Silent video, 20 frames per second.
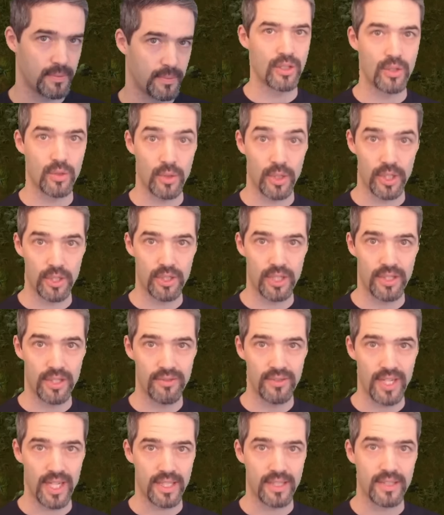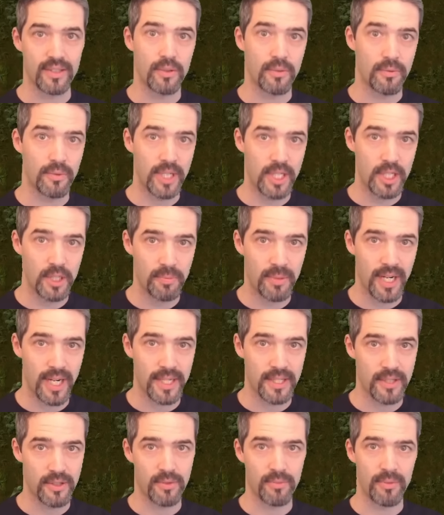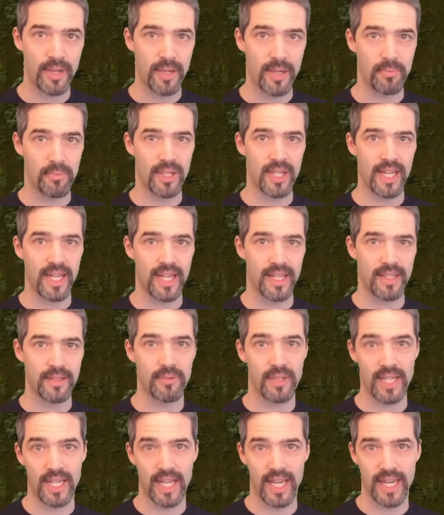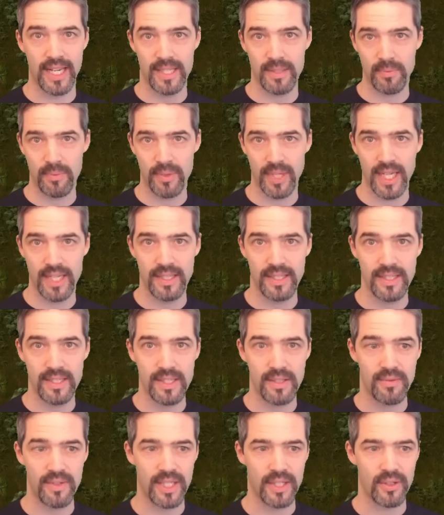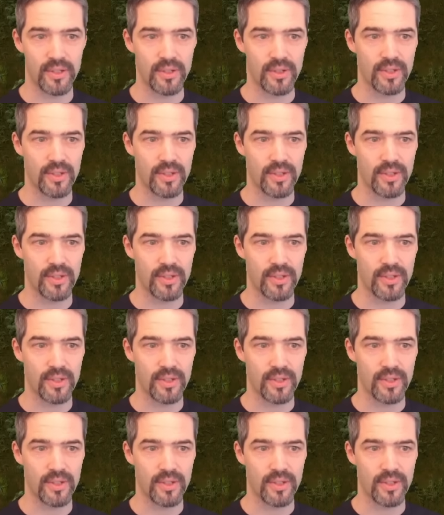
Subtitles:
To achieve that, which parts of my plan will I explain in this video?